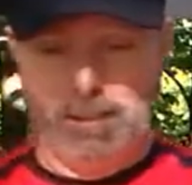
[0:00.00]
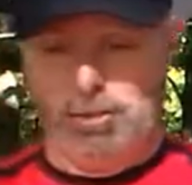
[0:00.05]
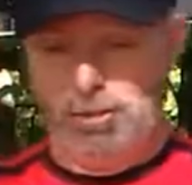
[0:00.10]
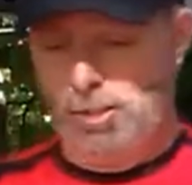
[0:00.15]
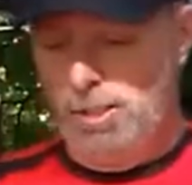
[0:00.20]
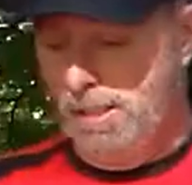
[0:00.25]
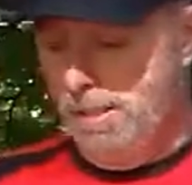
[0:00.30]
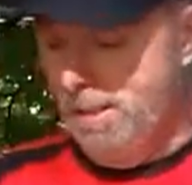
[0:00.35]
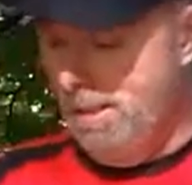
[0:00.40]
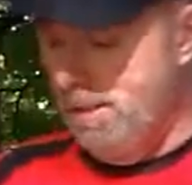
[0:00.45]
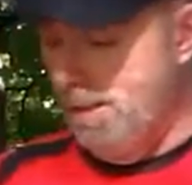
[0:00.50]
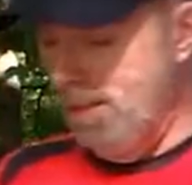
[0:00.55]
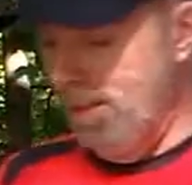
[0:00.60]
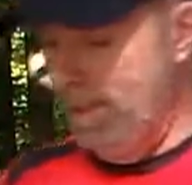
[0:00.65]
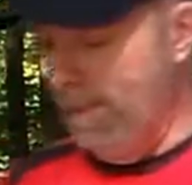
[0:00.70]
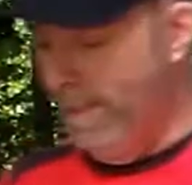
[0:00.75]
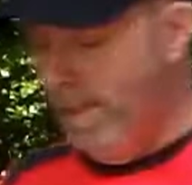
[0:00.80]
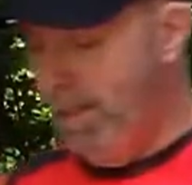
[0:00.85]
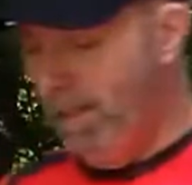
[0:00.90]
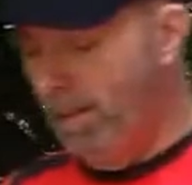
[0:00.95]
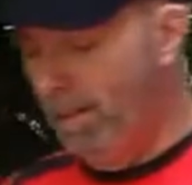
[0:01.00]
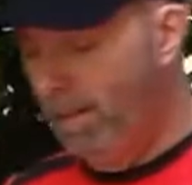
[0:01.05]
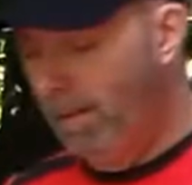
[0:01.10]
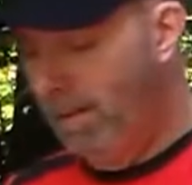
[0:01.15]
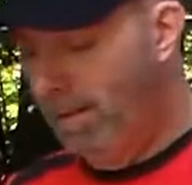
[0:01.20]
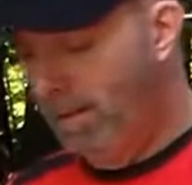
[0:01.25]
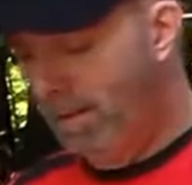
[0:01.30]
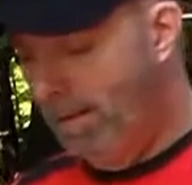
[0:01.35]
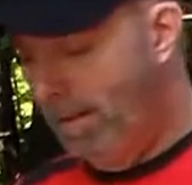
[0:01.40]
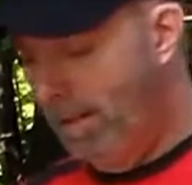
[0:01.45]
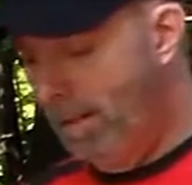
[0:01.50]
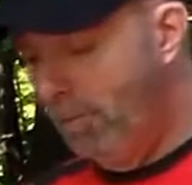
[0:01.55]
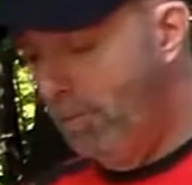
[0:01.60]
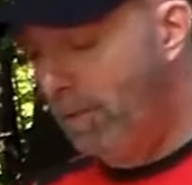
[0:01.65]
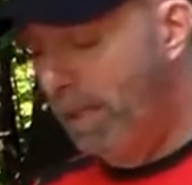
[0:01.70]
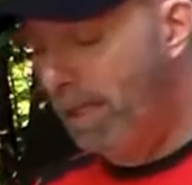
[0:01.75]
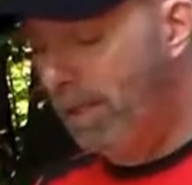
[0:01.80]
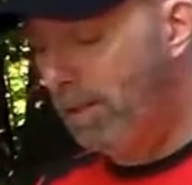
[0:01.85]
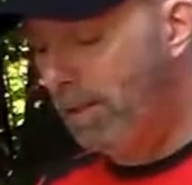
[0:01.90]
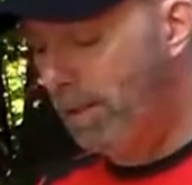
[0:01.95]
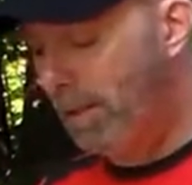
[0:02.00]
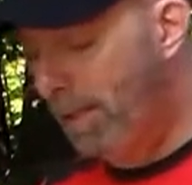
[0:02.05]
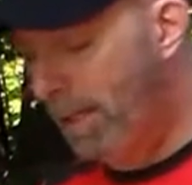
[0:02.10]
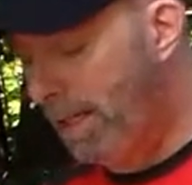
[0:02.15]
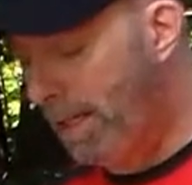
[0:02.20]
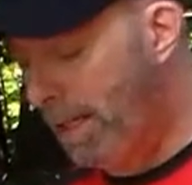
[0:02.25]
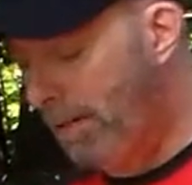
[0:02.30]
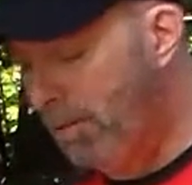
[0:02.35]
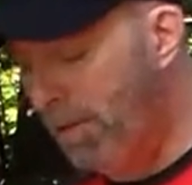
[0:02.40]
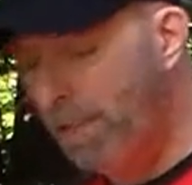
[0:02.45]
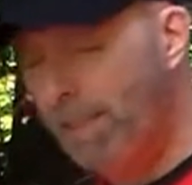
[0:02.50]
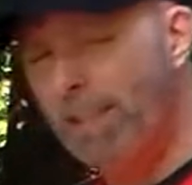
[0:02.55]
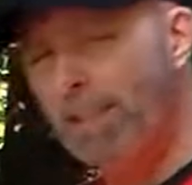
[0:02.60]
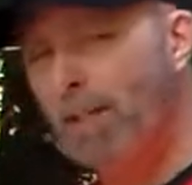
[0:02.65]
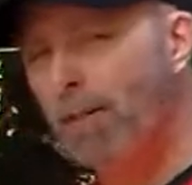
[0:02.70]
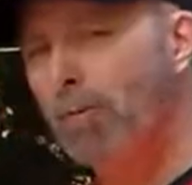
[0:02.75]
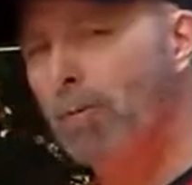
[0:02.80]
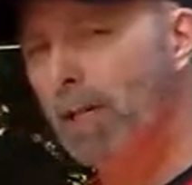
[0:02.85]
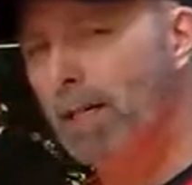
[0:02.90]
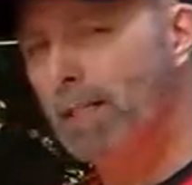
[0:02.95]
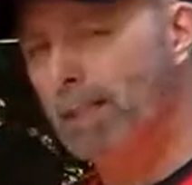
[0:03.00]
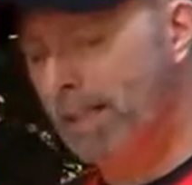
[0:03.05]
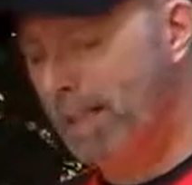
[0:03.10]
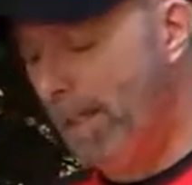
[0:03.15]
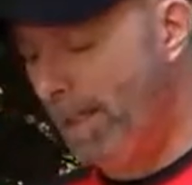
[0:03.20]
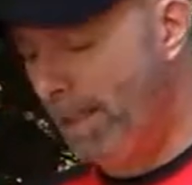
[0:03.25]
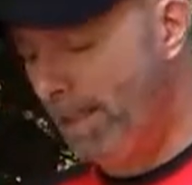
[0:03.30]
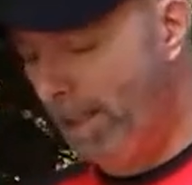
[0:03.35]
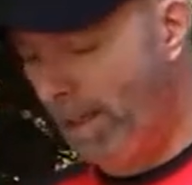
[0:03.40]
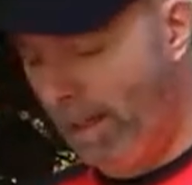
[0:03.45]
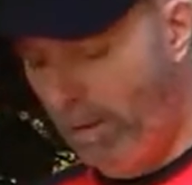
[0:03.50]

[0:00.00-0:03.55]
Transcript: this chicken that it rendered, and I really don't want to take